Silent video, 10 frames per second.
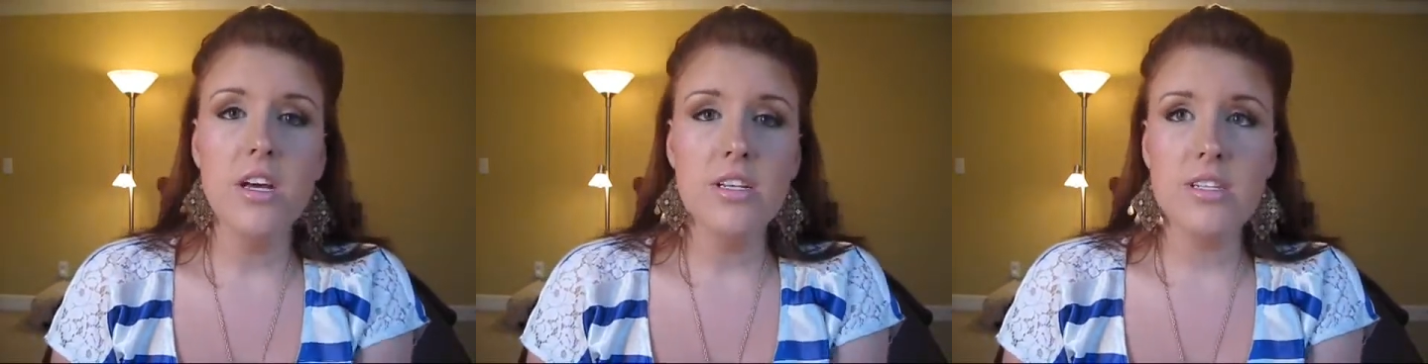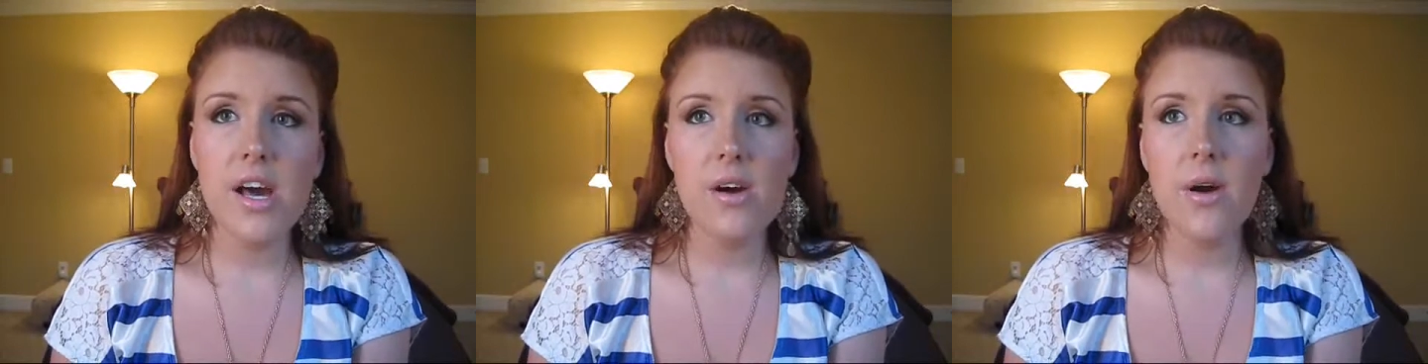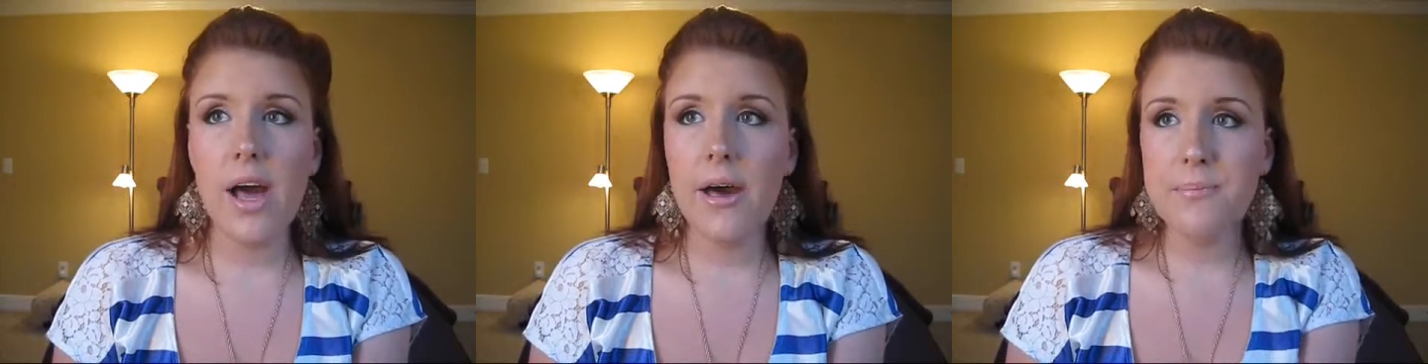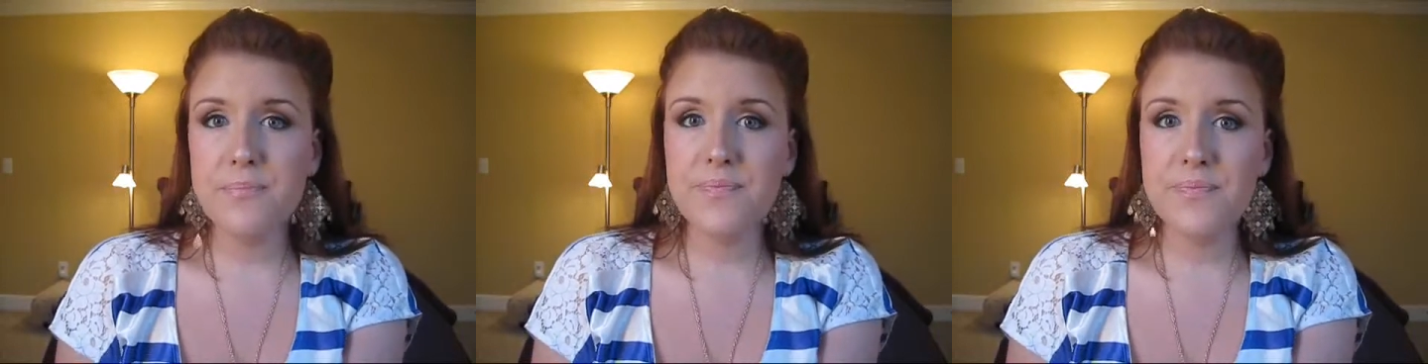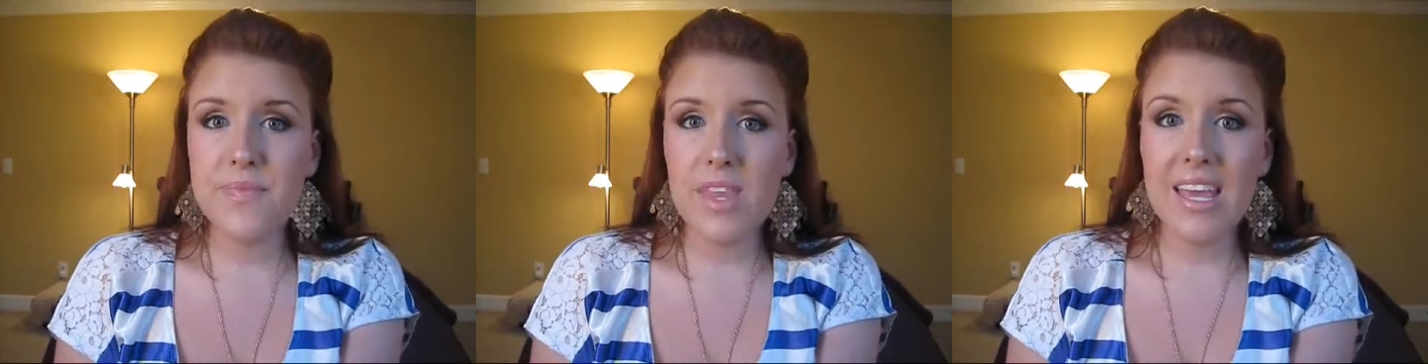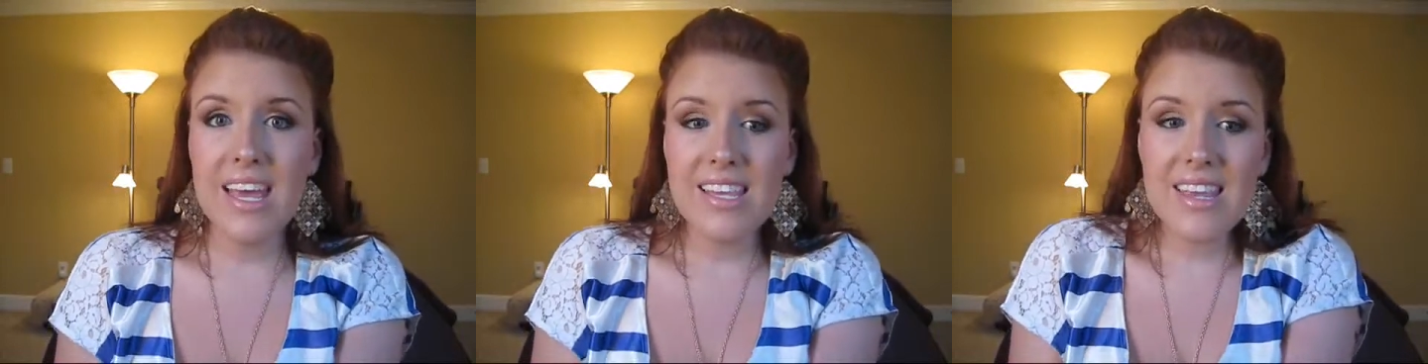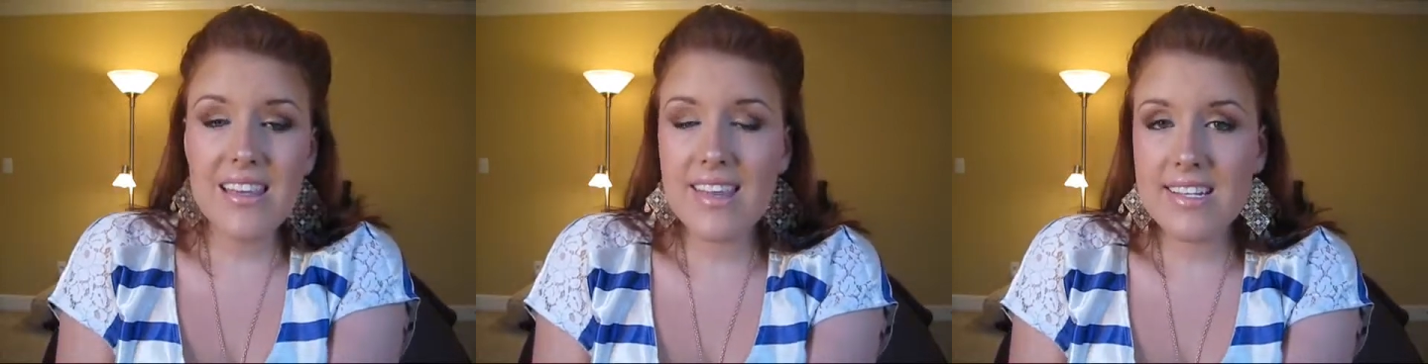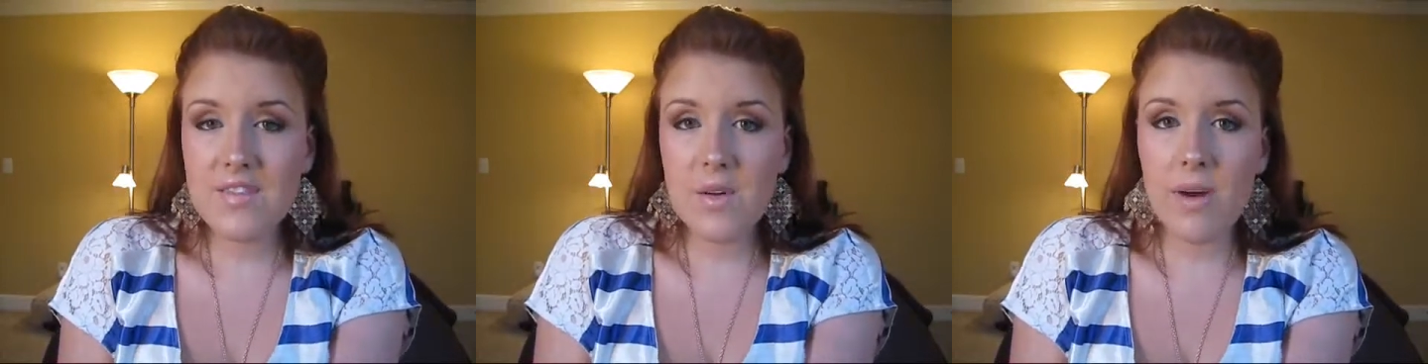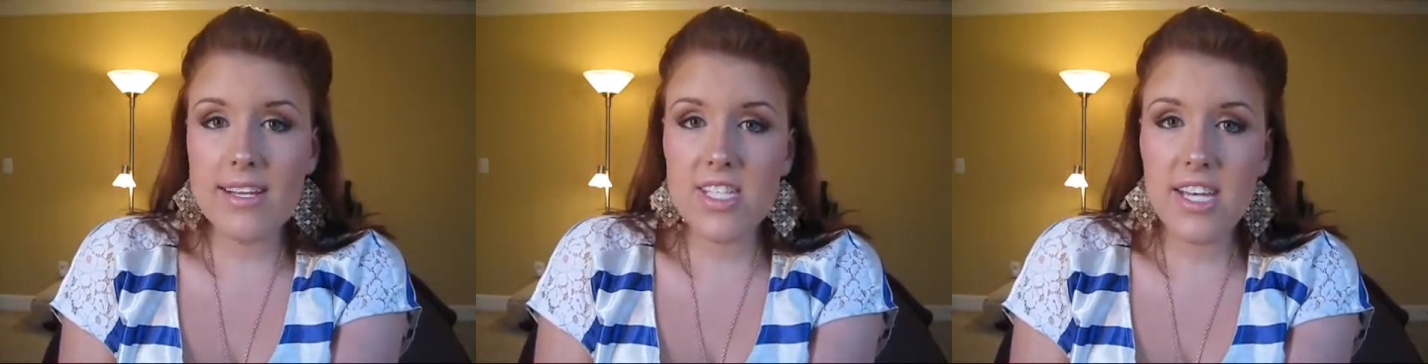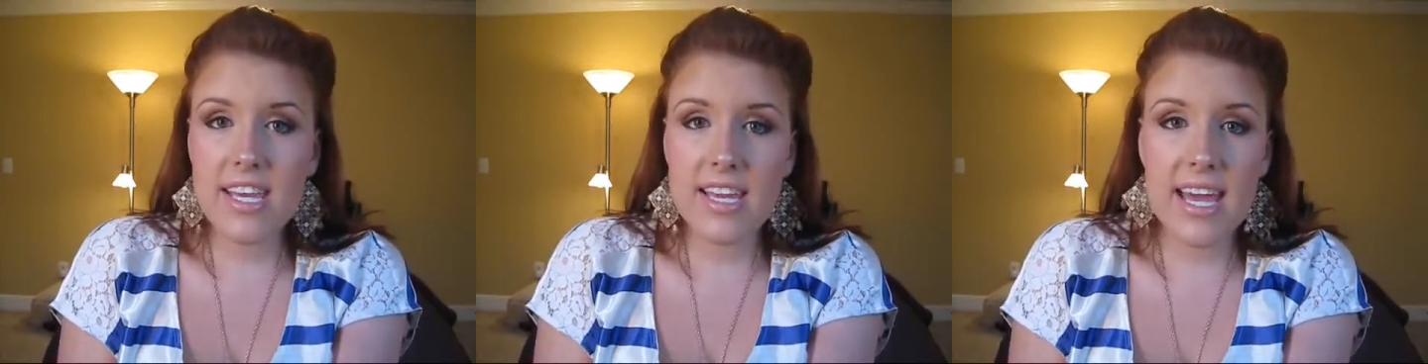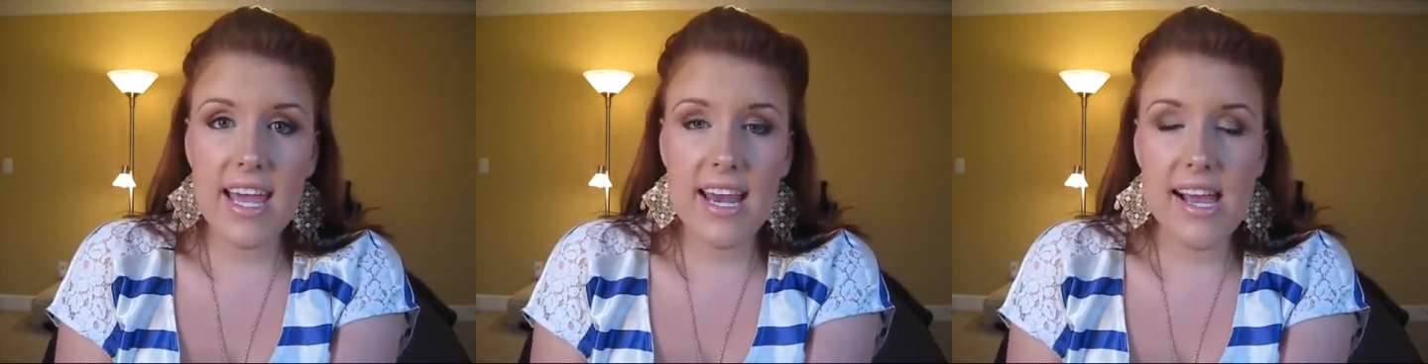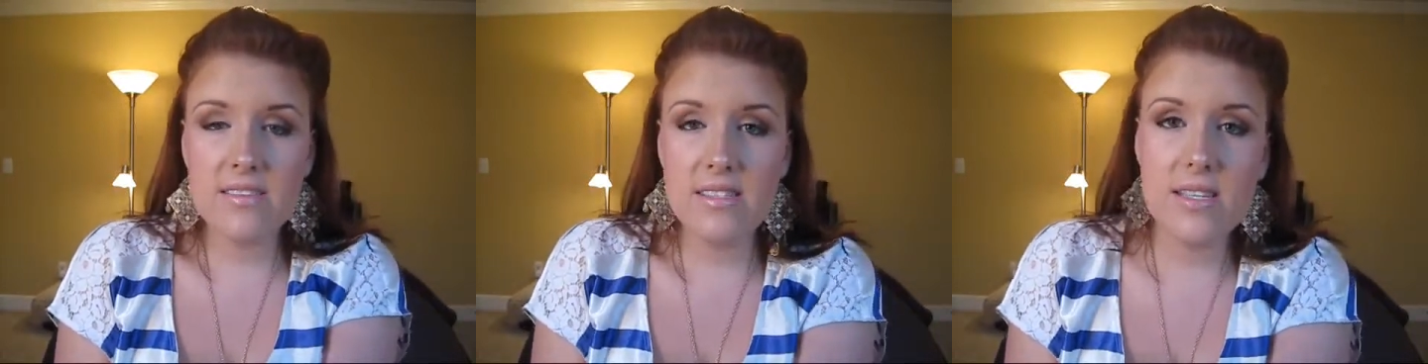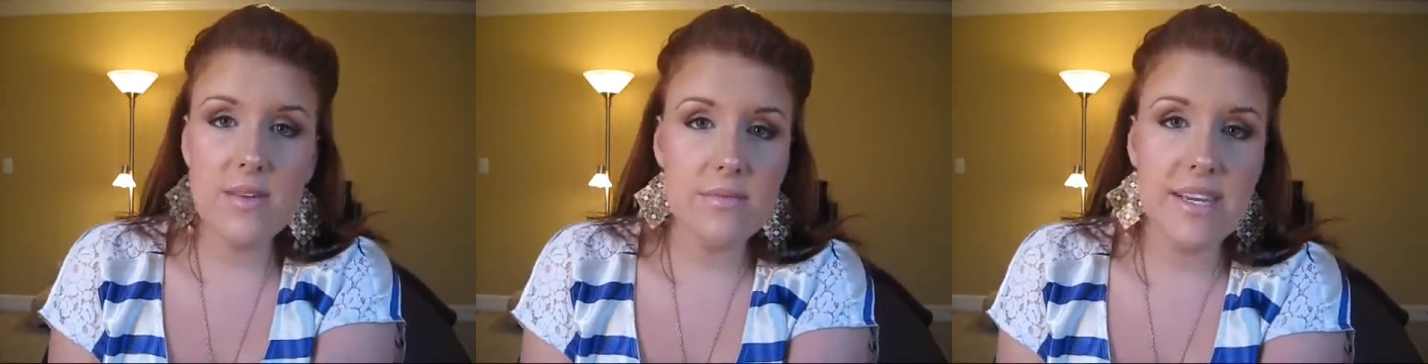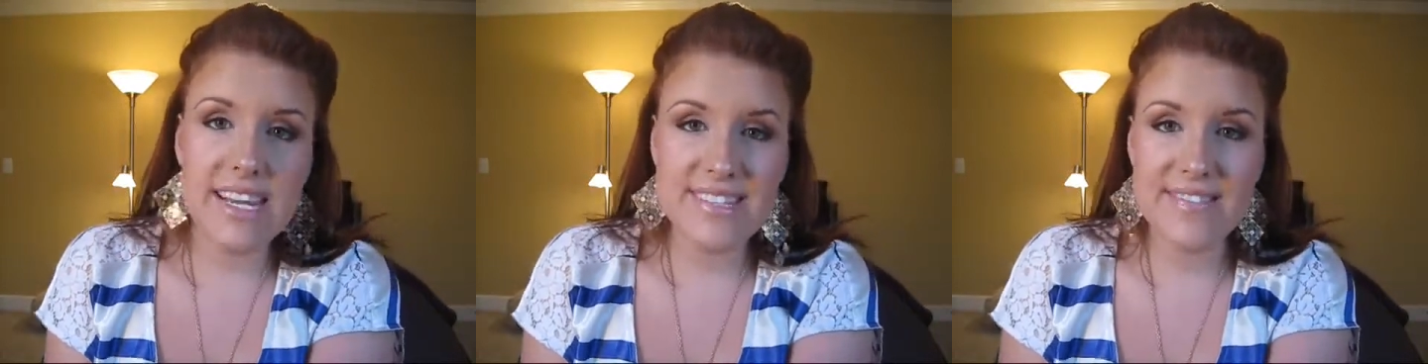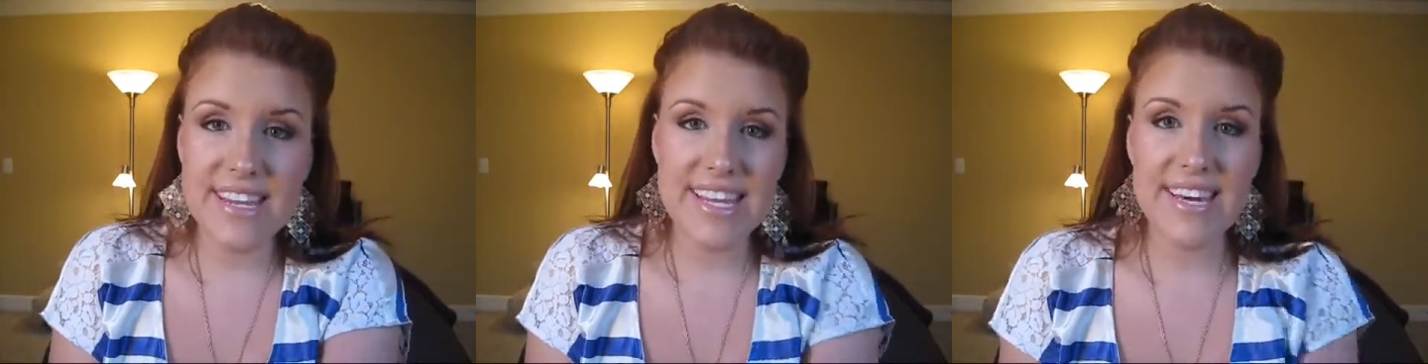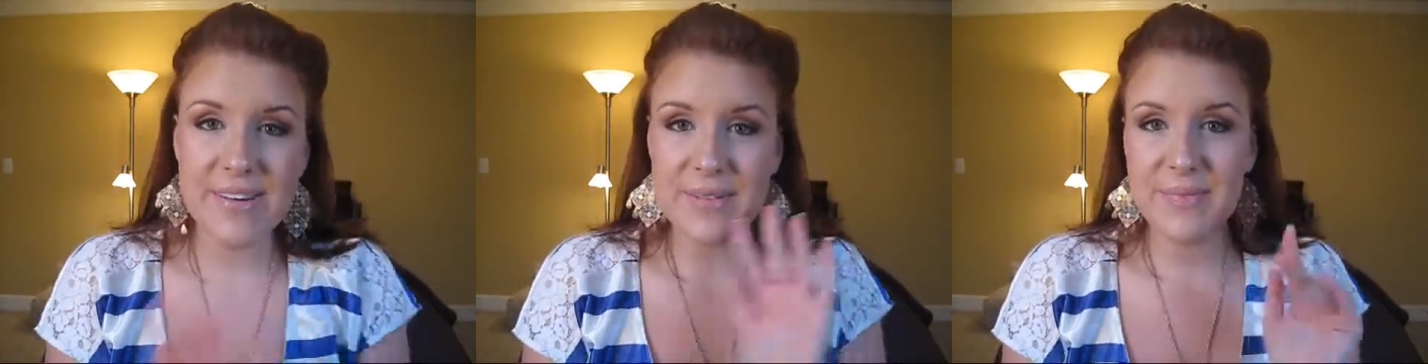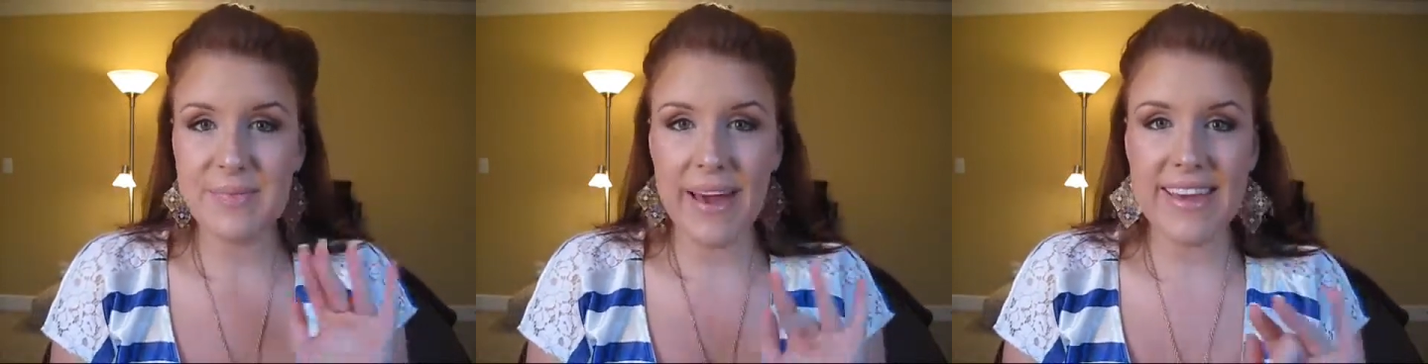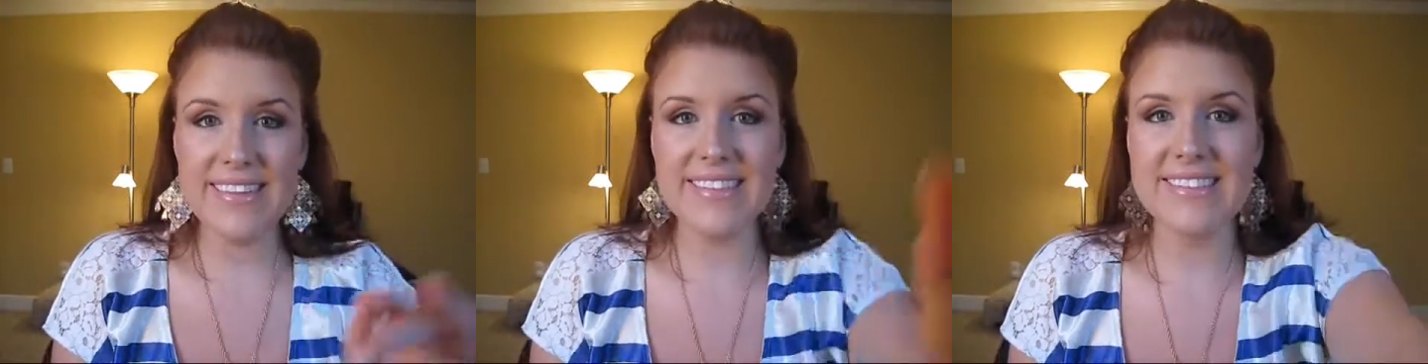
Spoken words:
So, yeah, thanks for watching, and I'll see you in my next video. Bye.